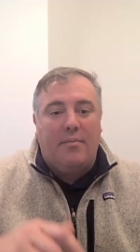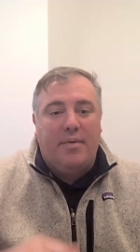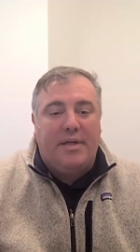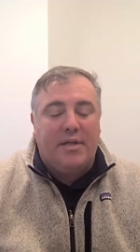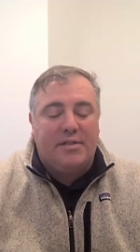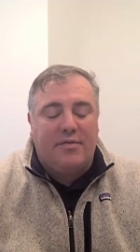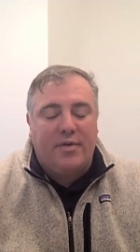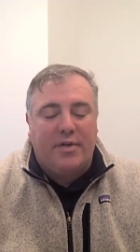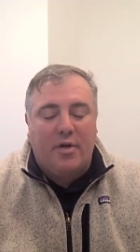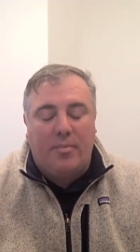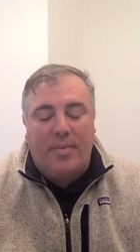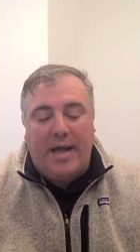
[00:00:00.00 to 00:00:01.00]
because if we
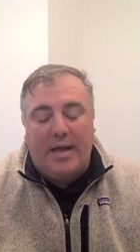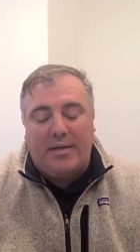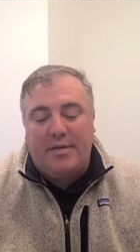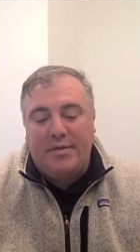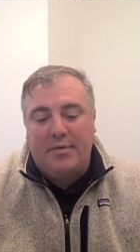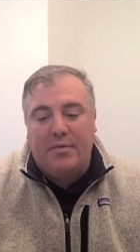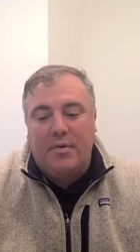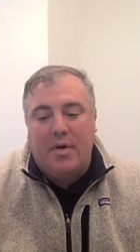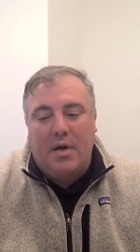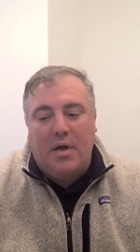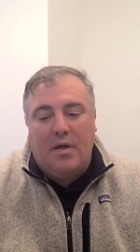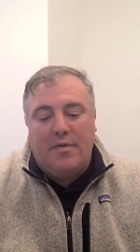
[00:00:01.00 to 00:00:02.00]
go back to
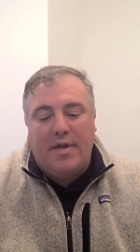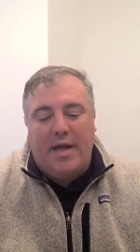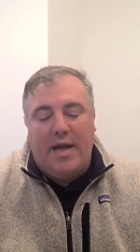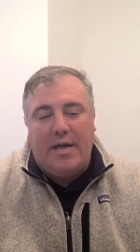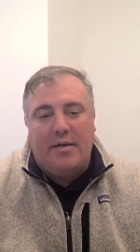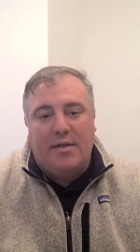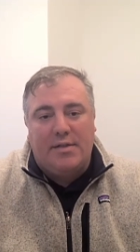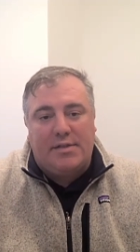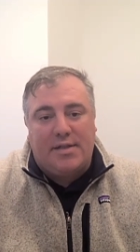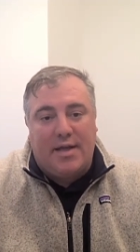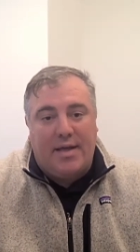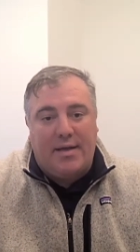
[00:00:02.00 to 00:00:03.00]
the
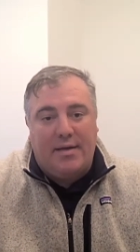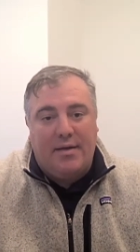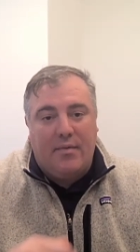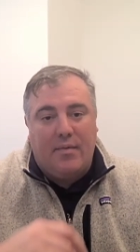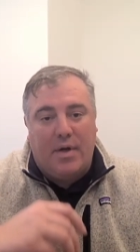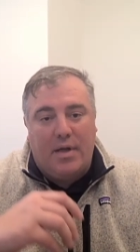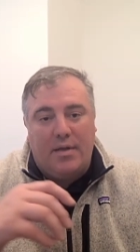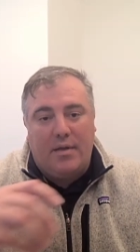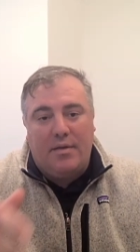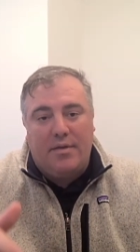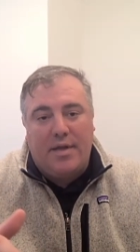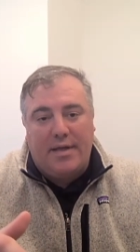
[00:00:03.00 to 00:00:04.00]
analyst day, what
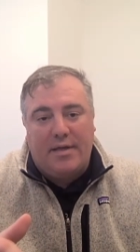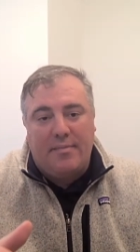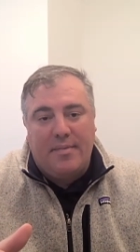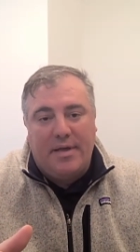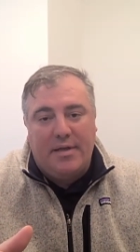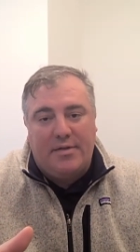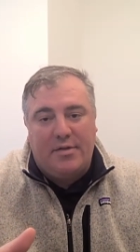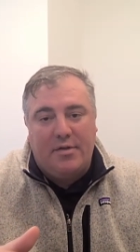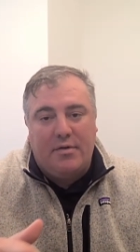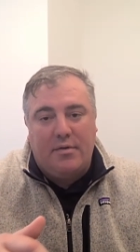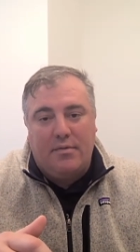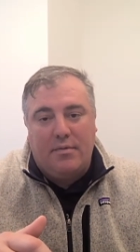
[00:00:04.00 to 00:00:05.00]
they committed
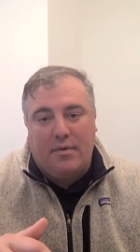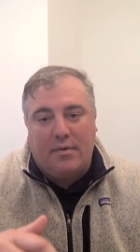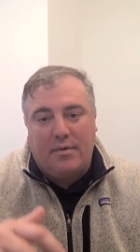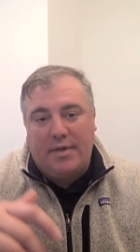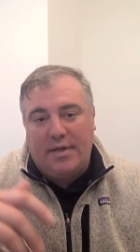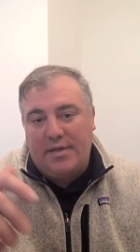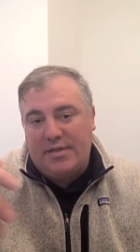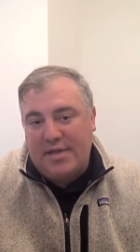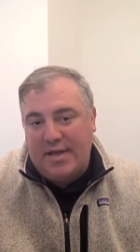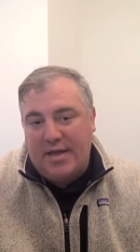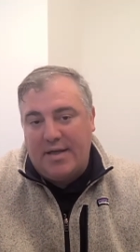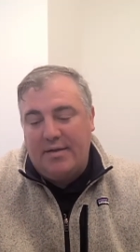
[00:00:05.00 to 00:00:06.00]
to, or he
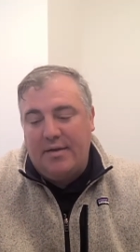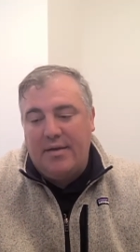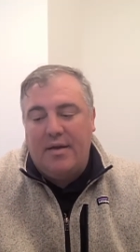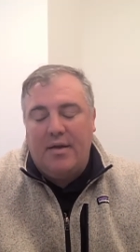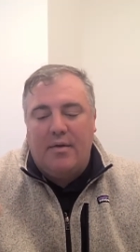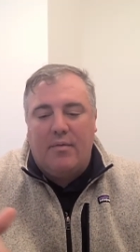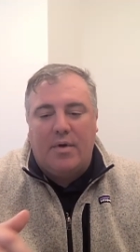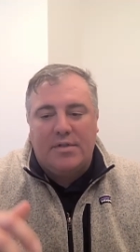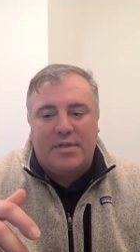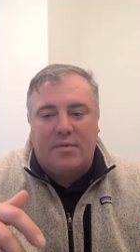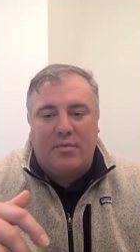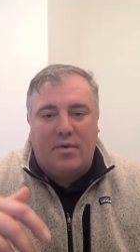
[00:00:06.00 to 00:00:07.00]
said,
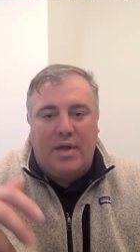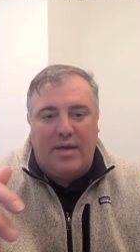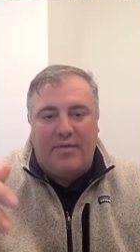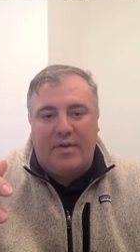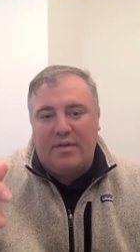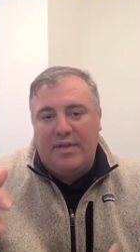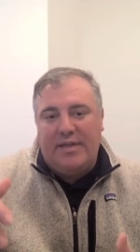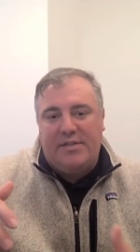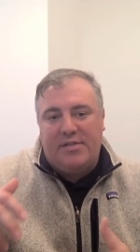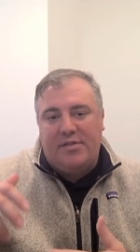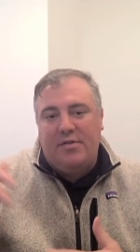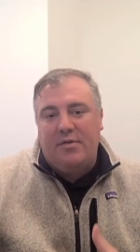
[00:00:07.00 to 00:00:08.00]
was that we'll have at
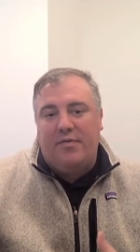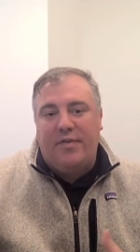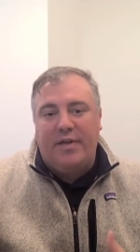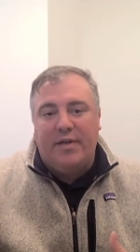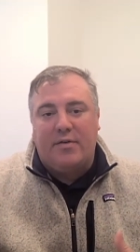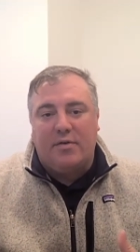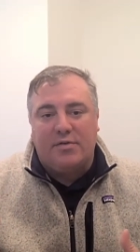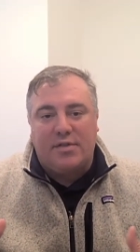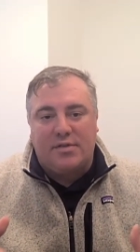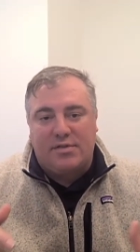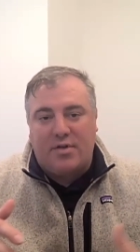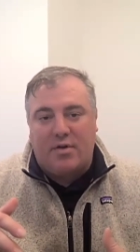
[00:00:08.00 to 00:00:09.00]
least 2 vehicles
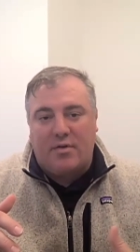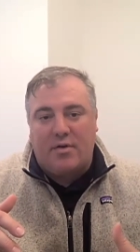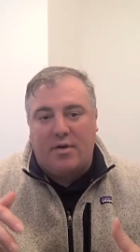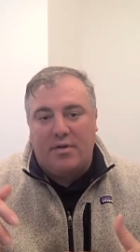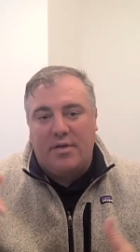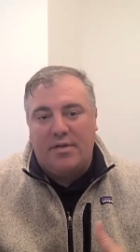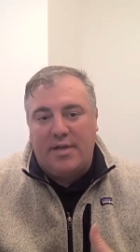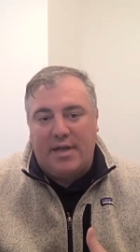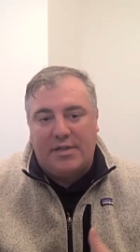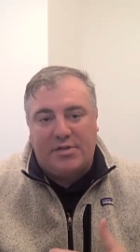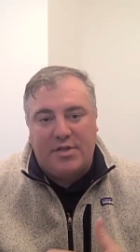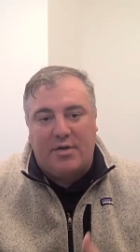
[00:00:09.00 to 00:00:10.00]
to start on the
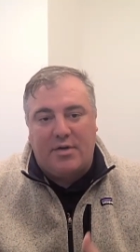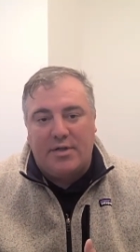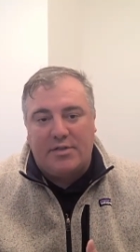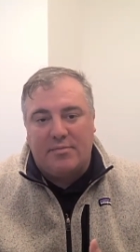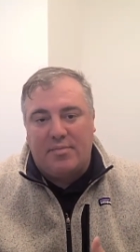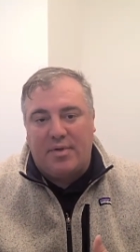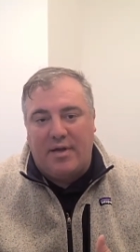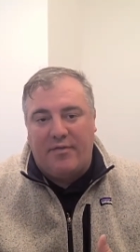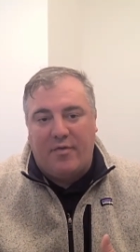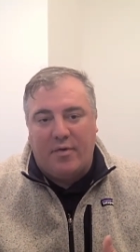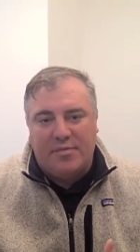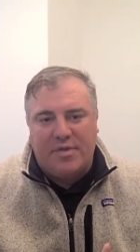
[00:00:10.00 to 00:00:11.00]
next generation
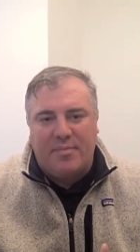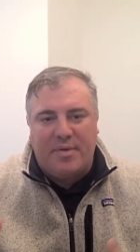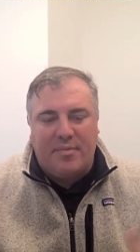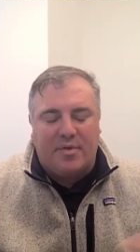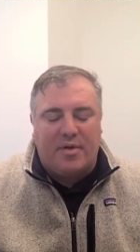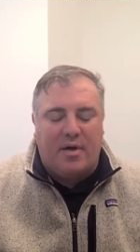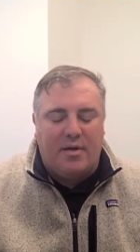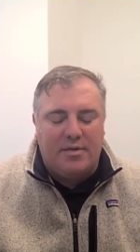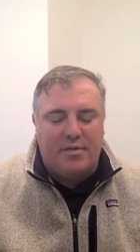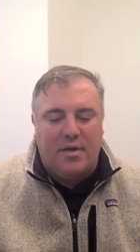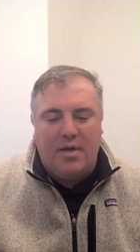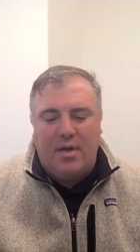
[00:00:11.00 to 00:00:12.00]
platform. Some people call
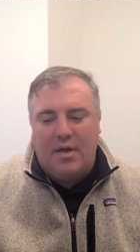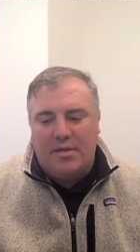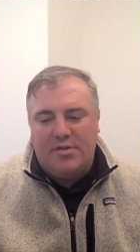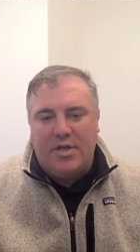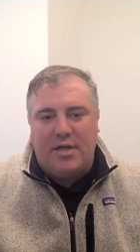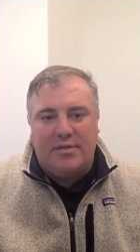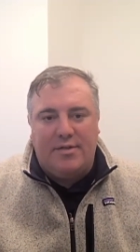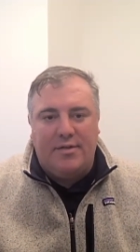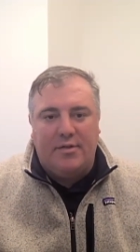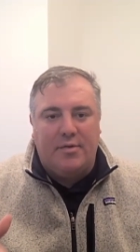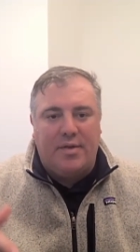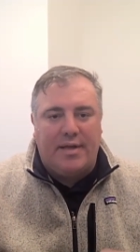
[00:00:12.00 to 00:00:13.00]
it Gen
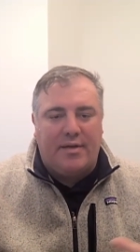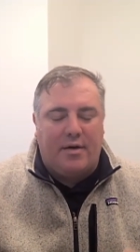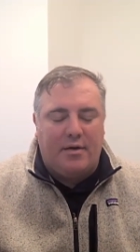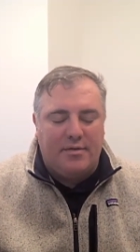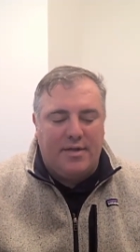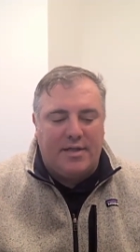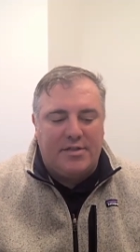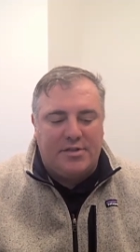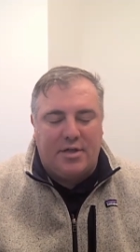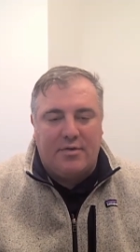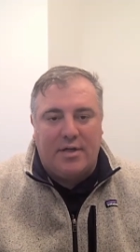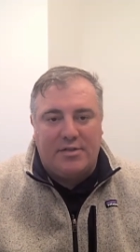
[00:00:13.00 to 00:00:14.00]
2, they call it next
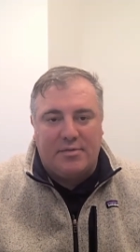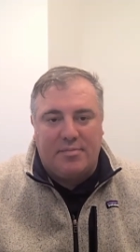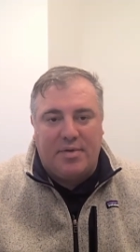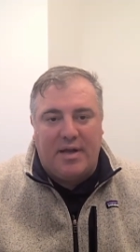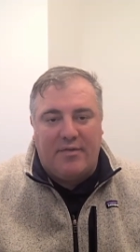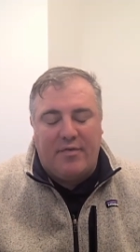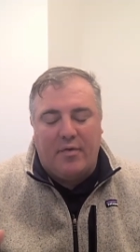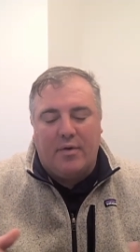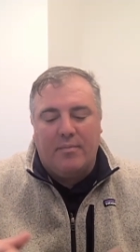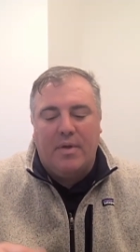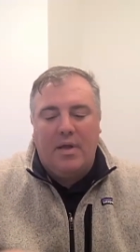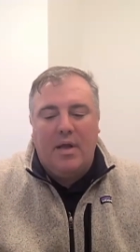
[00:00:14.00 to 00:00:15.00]
generation platform,